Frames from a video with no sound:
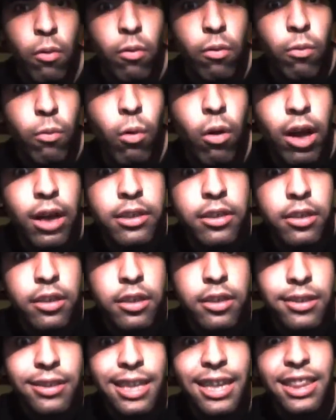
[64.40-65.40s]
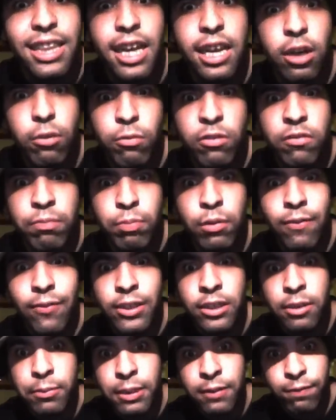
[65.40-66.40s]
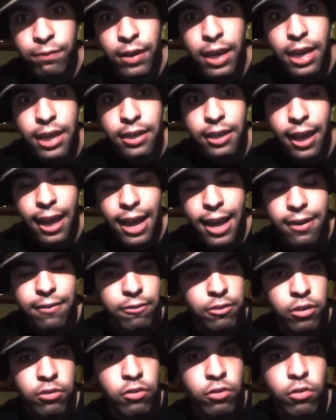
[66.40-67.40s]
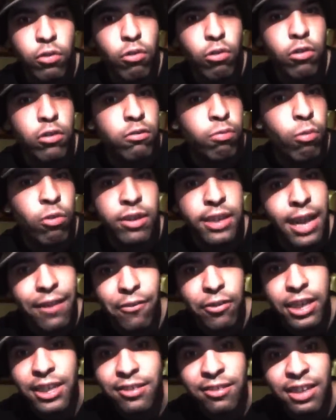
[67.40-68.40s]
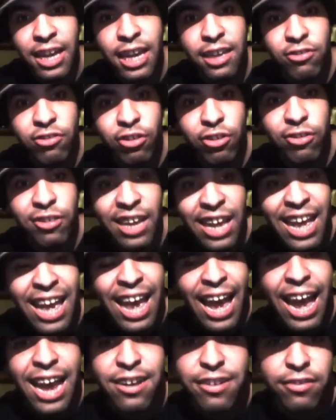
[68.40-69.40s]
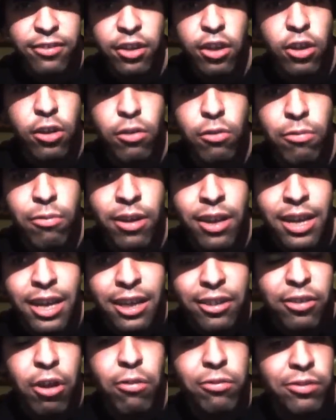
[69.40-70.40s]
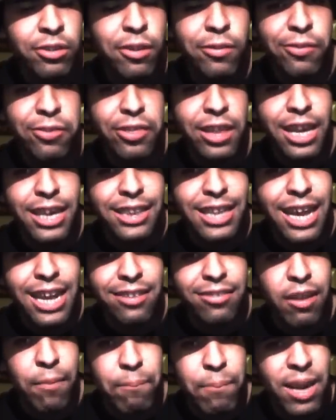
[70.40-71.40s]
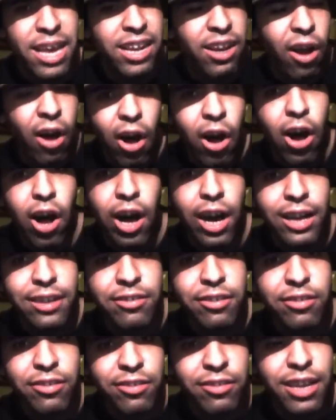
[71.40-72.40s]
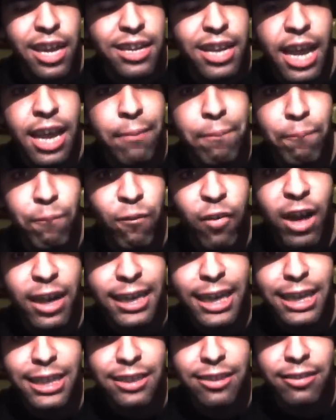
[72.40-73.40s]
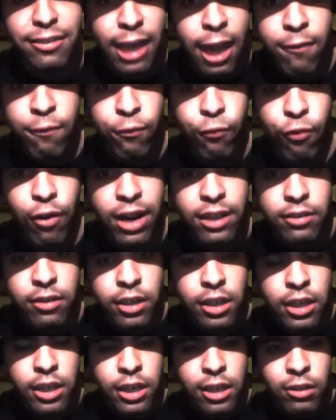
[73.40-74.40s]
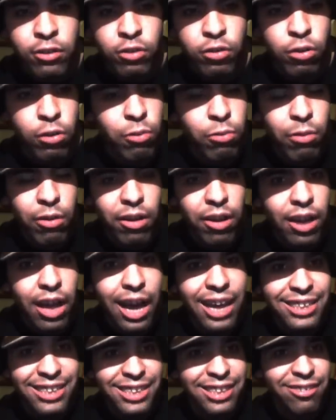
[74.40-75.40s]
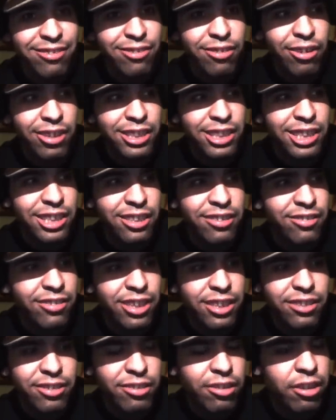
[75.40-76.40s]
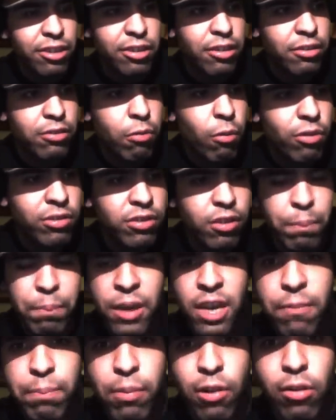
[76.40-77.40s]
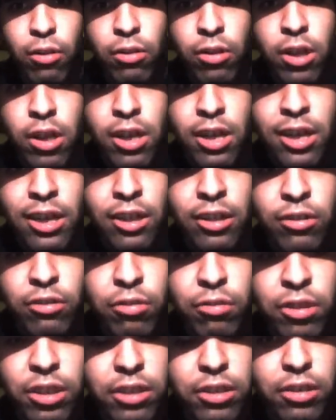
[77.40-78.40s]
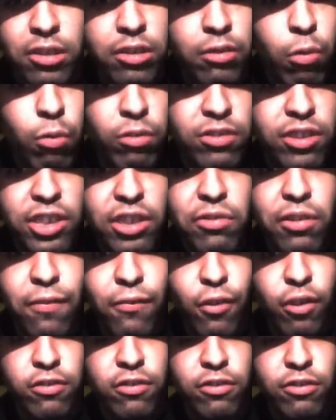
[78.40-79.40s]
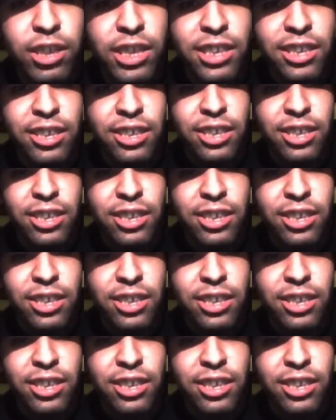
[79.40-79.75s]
One, the letter was proven to be fake, and the schools were never in danger. And two, don't you think that it's a bit odd to send a fucking death threat to Anita Sarkeesian, towards the people, to, towards the university,